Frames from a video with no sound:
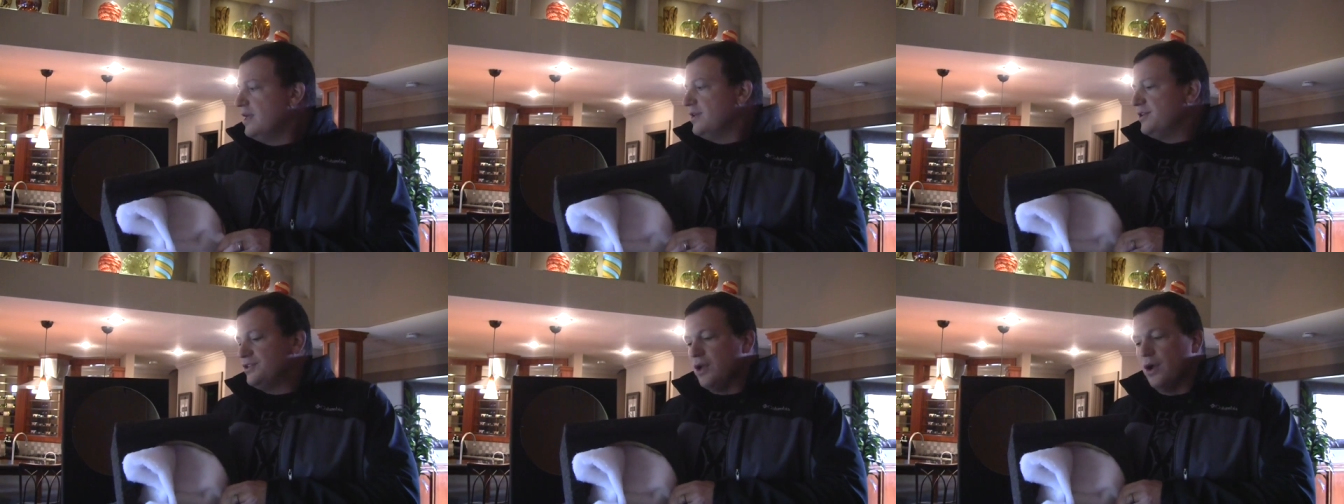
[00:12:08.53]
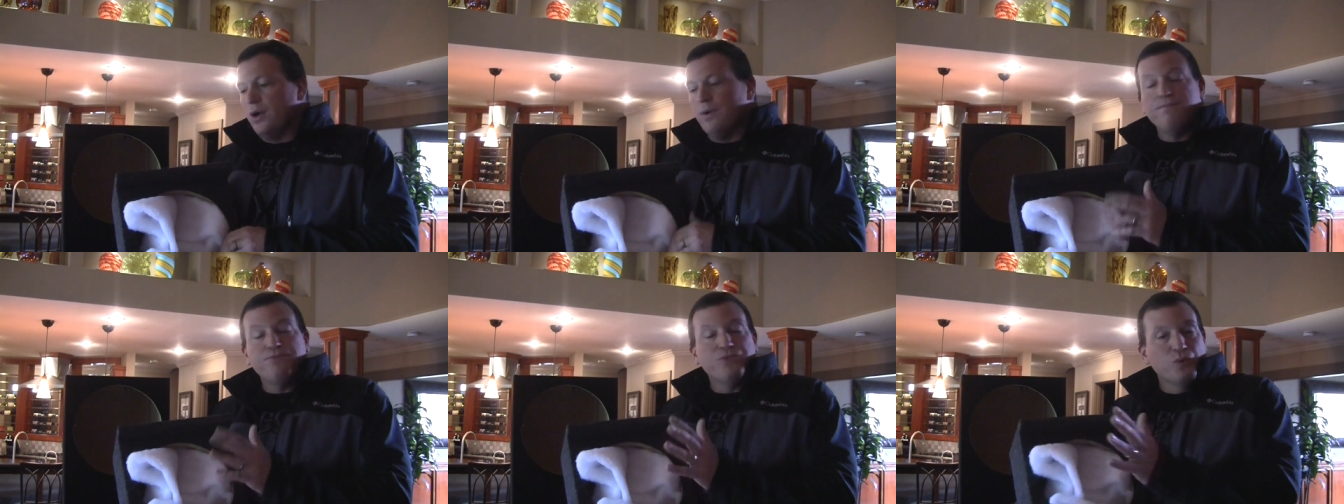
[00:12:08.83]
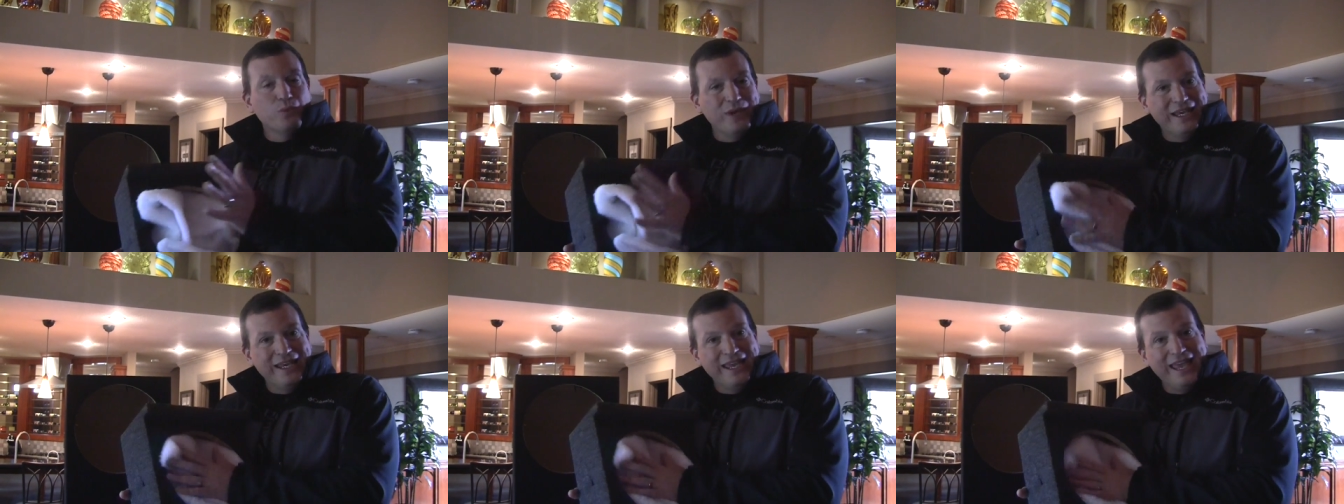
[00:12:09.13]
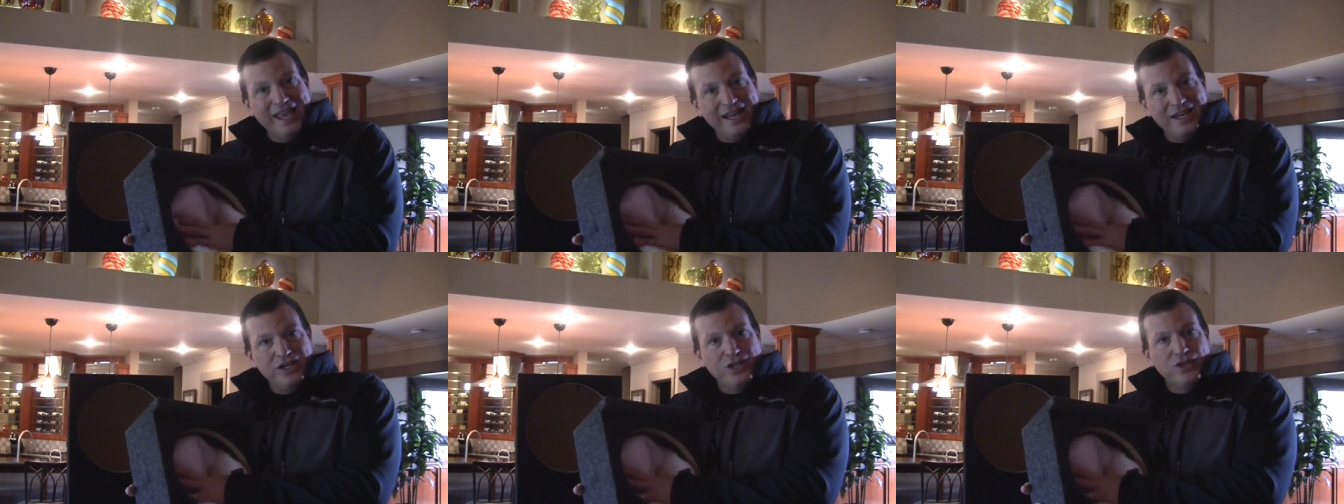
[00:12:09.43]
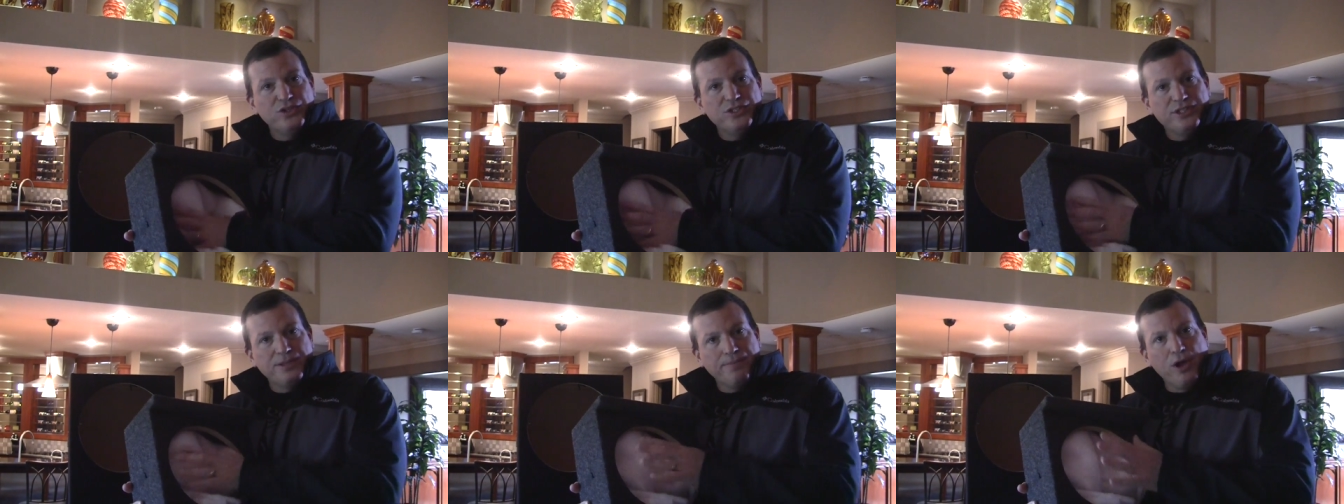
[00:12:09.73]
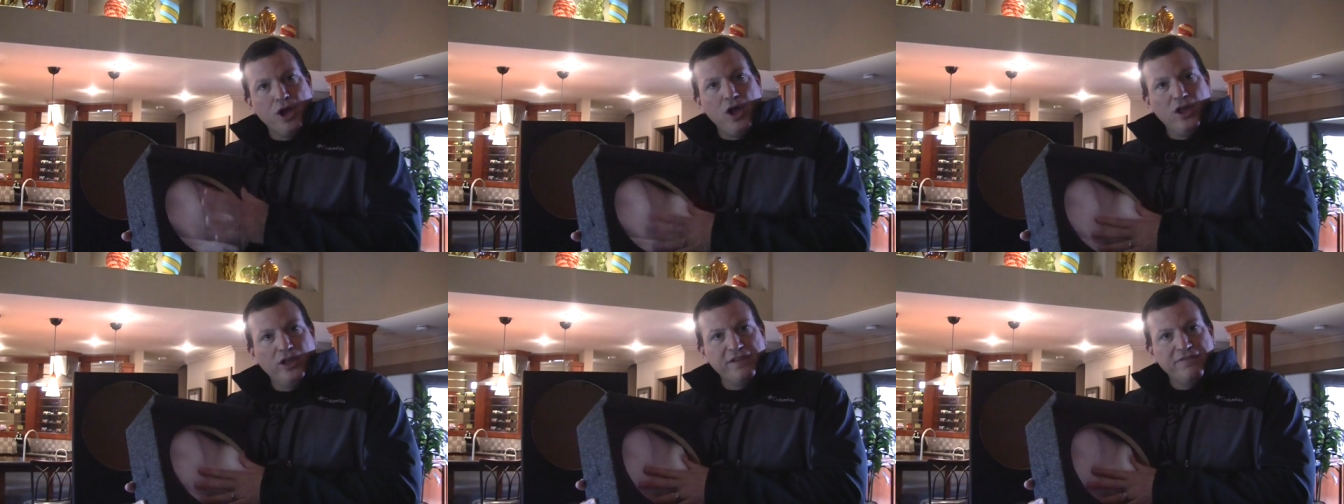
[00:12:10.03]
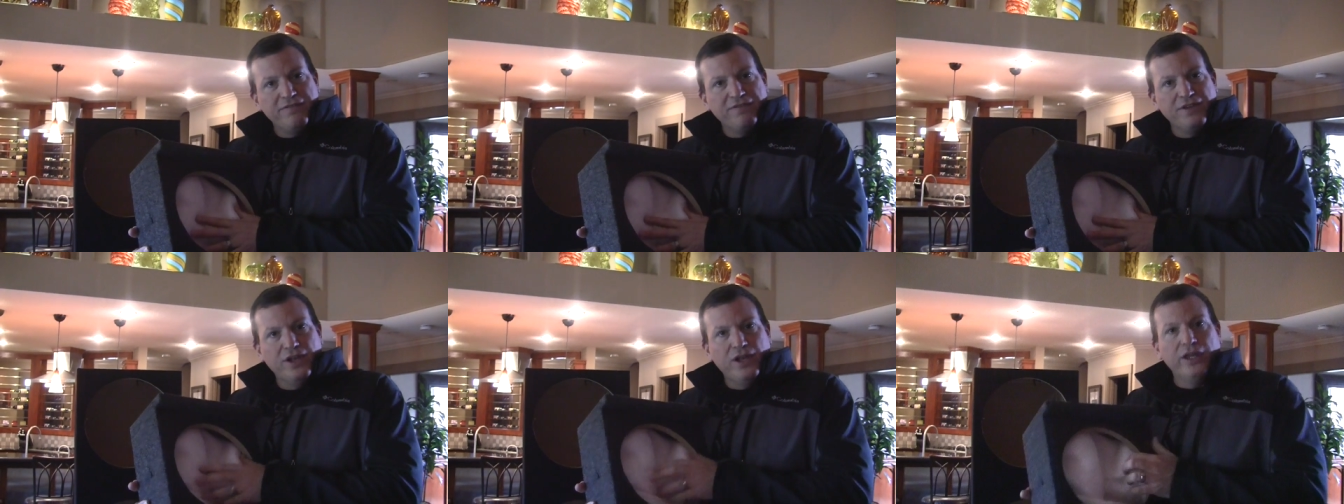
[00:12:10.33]
So we can use the
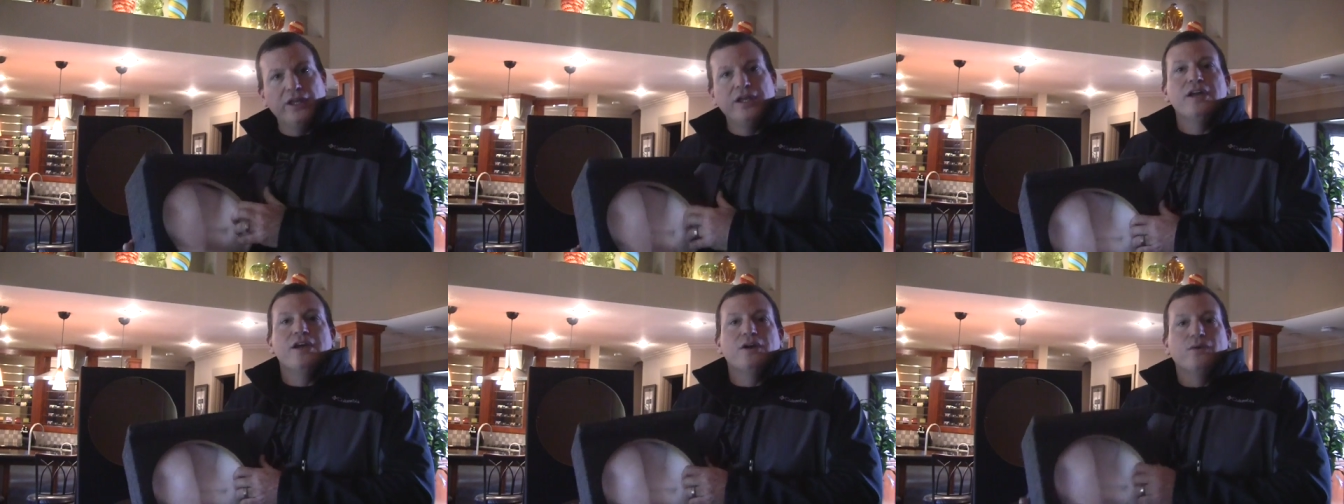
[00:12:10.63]
polyfill.